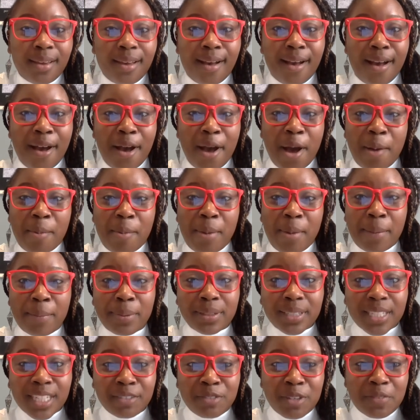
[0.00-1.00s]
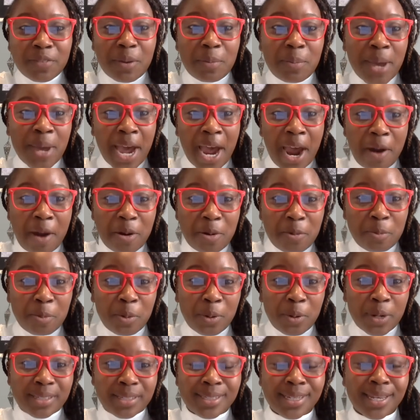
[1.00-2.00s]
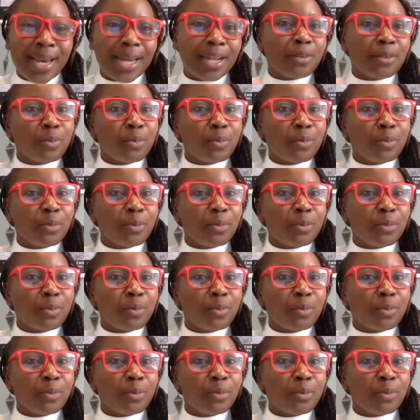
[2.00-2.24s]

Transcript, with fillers: Um, I believe you have a PowerPoint to I